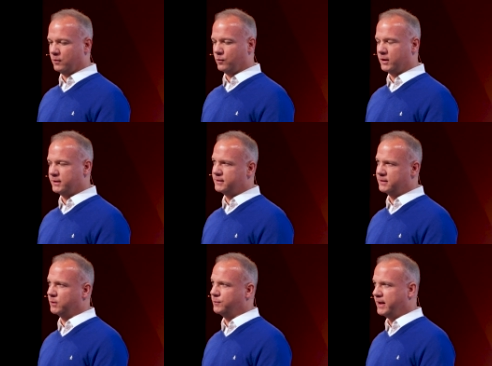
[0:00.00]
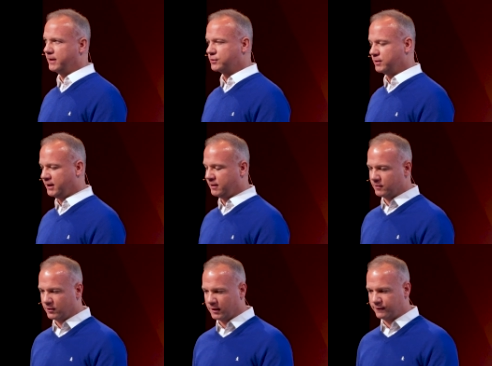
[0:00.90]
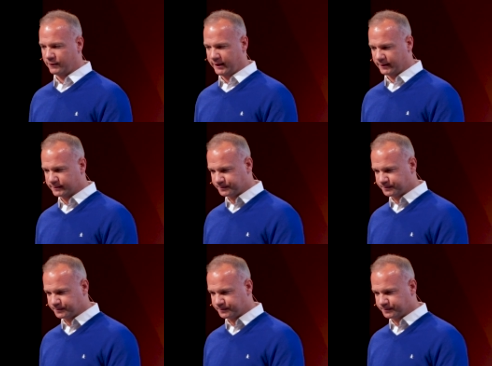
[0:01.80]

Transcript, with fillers: what is it what we're actually offering.